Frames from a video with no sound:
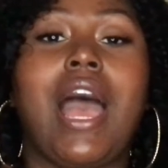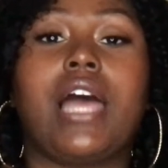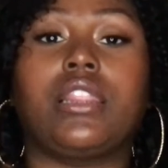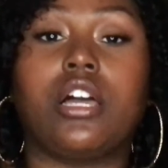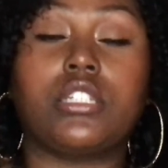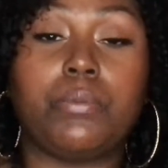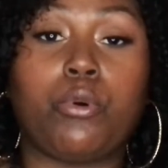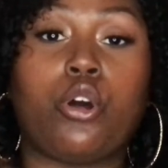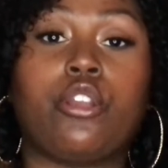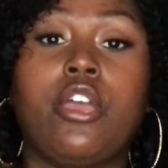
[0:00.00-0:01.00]
I lucked up
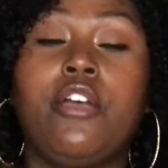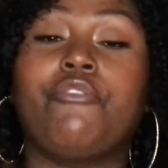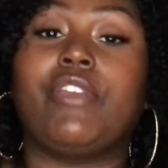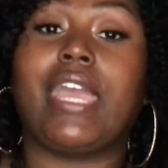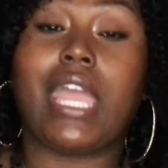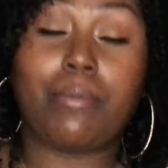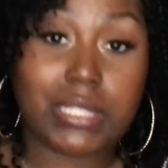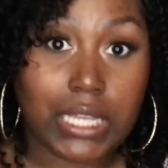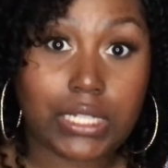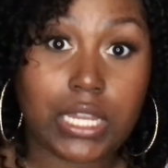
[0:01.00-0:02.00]
on via
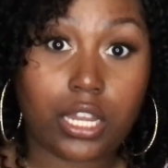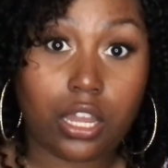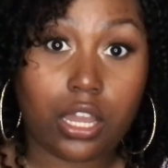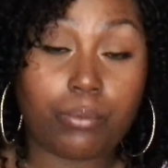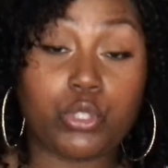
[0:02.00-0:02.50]
Amazon.com.